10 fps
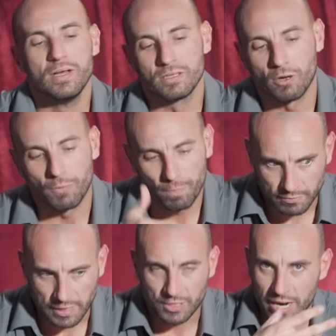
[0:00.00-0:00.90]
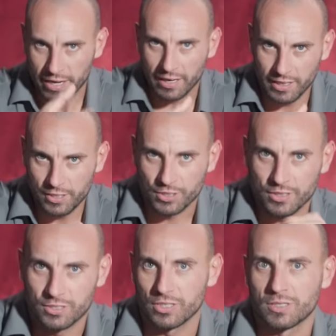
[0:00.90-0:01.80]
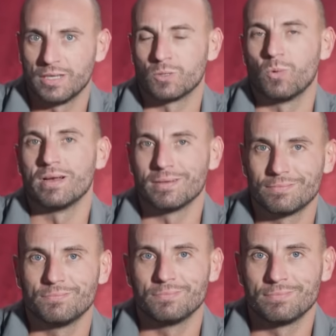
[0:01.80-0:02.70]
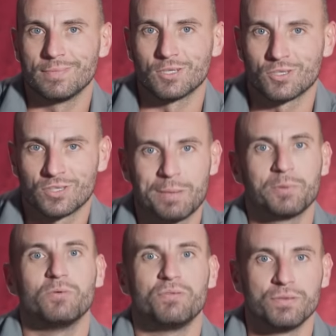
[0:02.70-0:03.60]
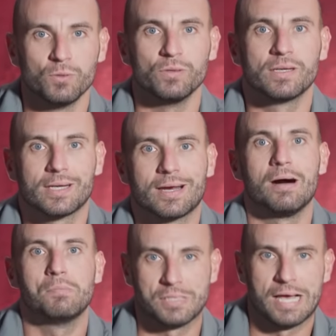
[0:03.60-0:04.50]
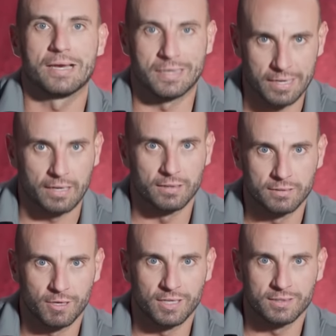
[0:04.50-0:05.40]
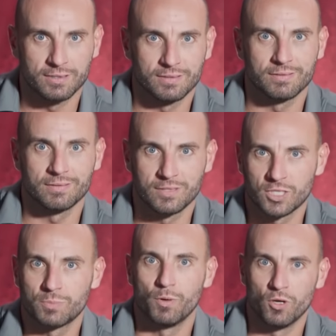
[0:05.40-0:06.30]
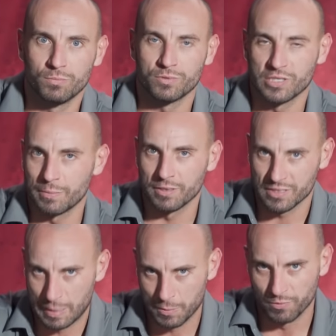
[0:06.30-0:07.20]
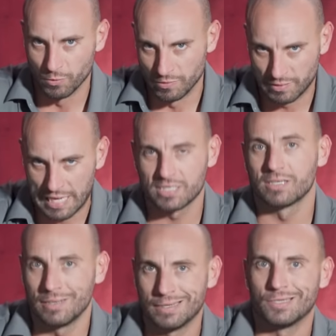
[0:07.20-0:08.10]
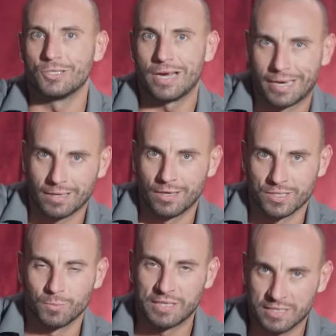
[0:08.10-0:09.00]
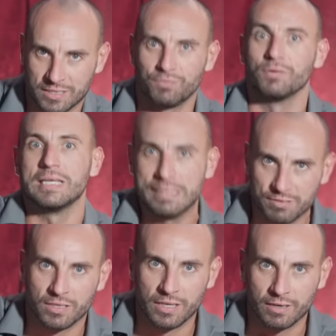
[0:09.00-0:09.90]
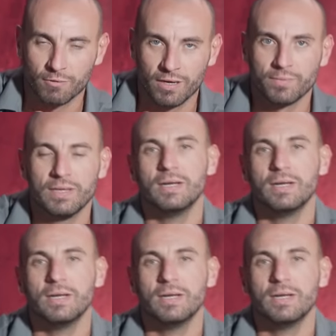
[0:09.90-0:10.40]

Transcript: So ejaculation is just is when the seminal fluid comes out your dick, right? Sperm, semen, seminal fluid, that's ejaculation, when that stuff leaves your dick, right?